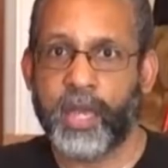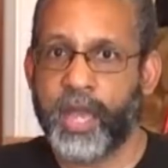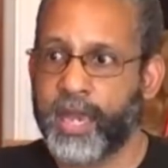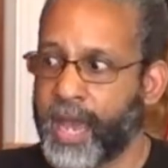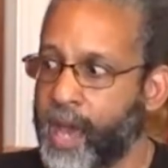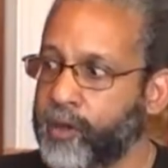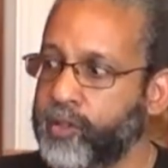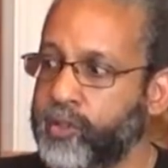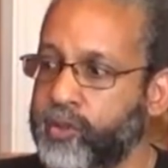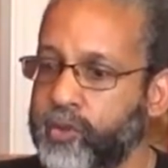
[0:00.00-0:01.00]
and how
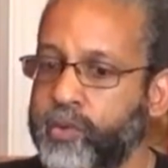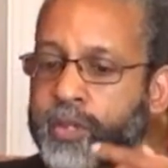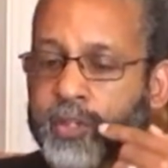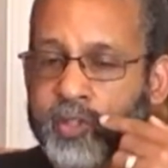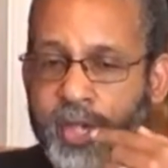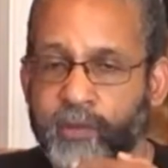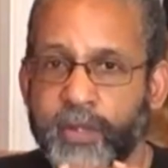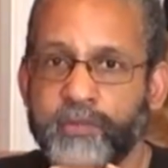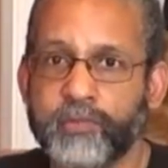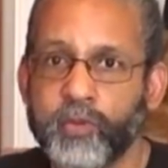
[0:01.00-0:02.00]
you
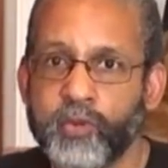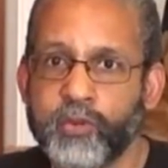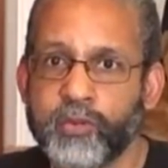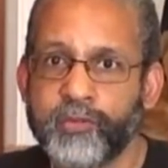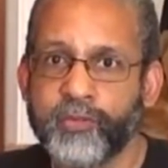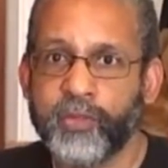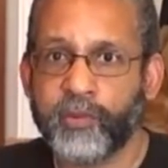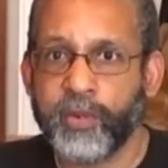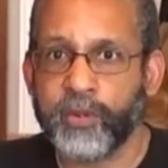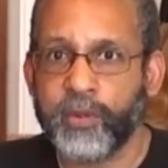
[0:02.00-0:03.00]
generally move
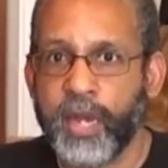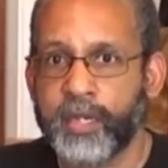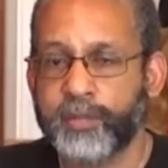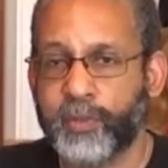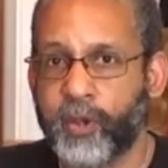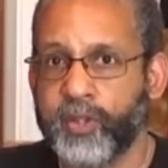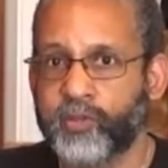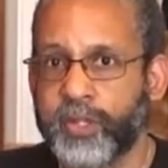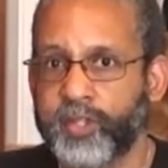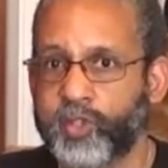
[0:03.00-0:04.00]
through and experience
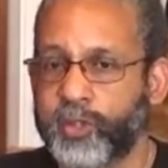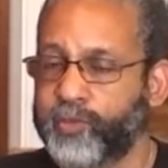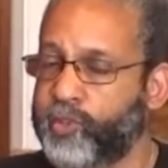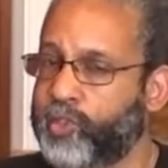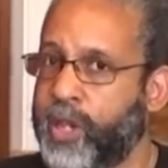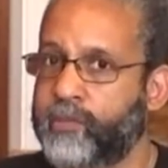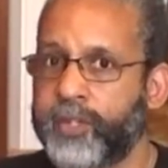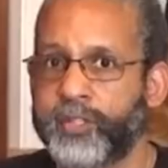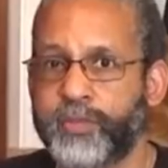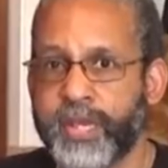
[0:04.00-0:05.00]
relationships,
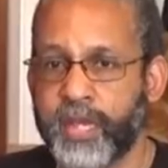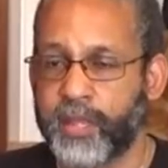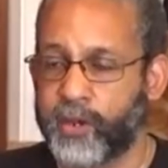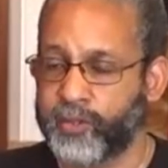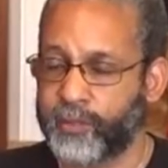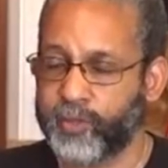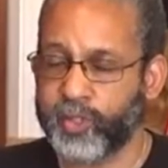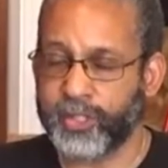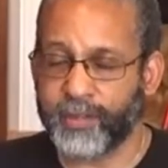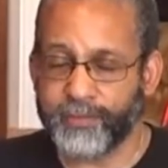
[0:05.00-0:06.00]
generally speaking. There's some
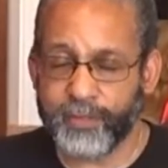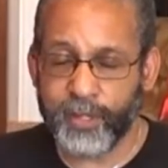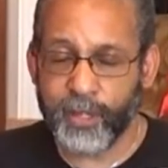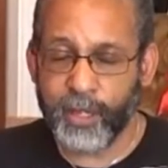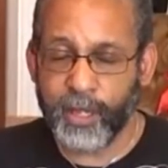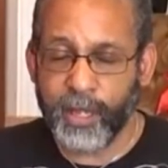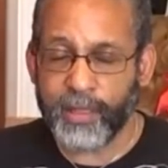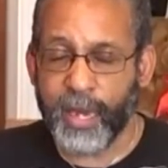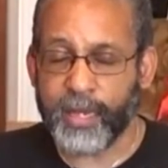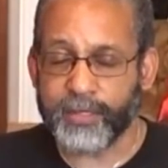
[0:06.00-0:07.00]
shift
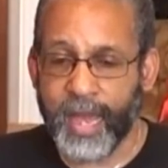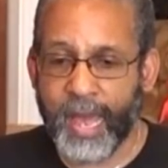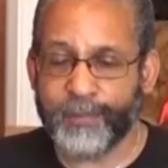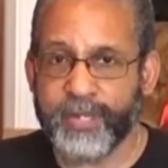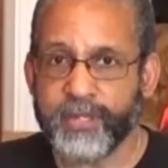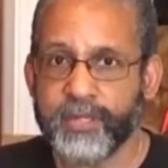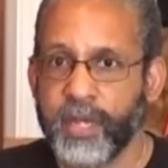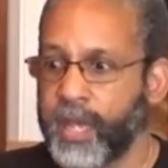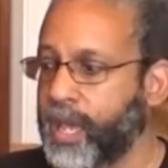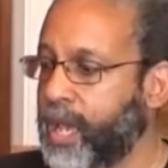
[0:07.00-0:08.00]
that has happened,
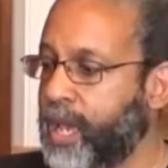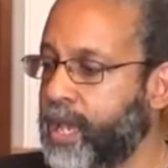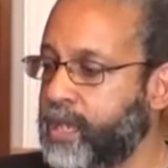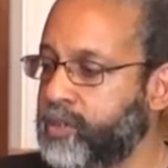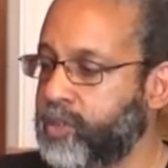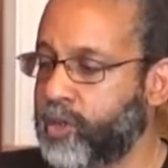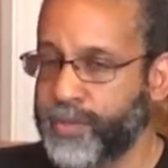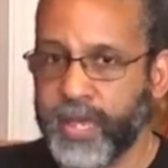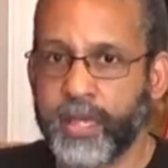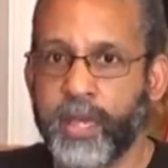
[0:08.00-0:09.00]
and you're
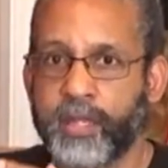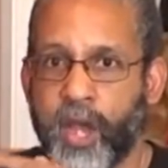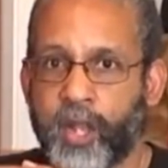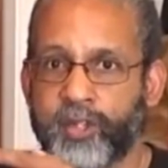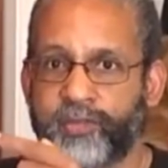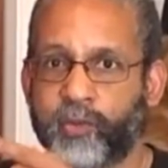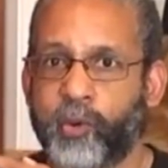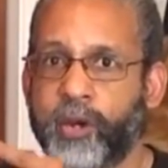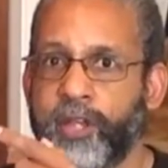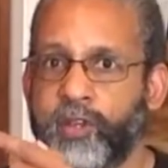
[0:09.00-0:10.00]
being acknowledged
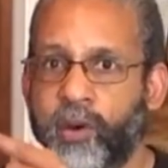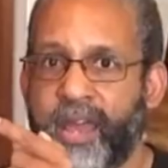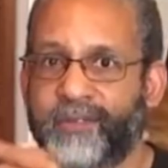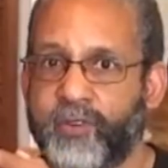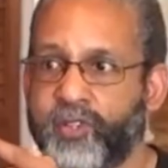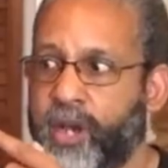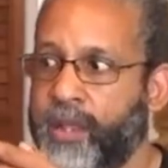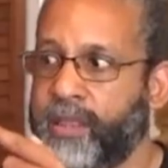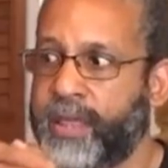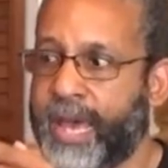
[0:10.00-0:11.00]
for your efforts
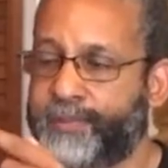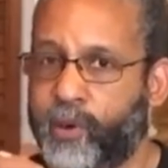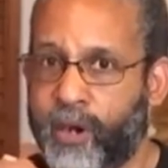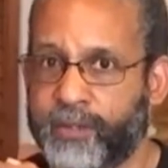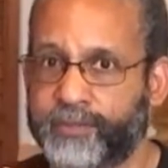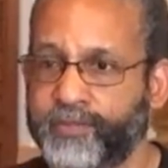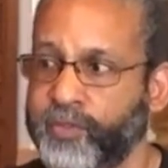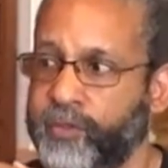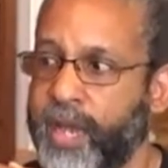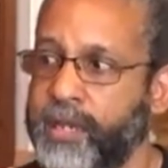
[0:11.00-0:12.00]
on that part,
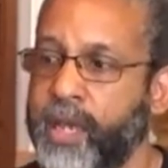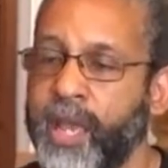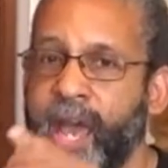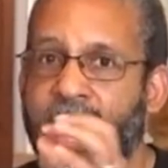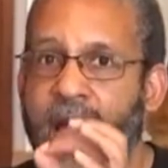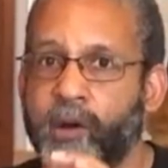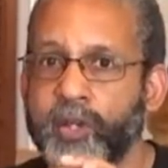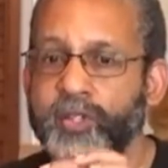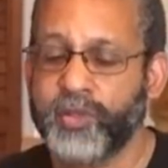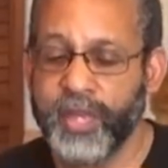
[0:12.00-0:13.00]
right? I
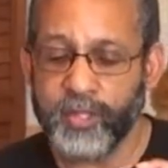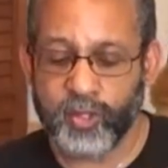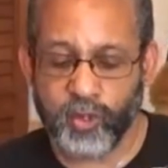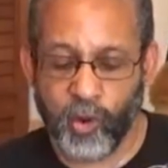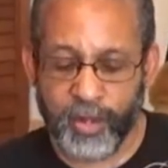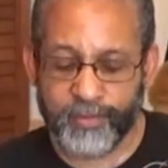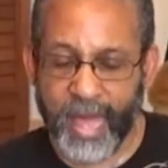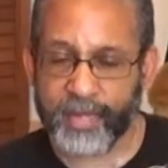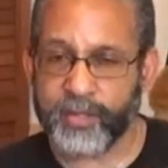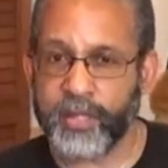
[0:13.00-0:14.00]
also think, too, going
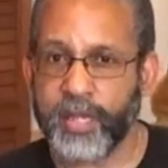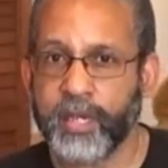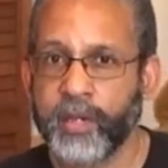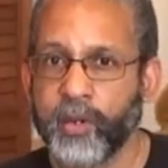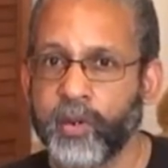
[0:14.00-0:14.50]
back to the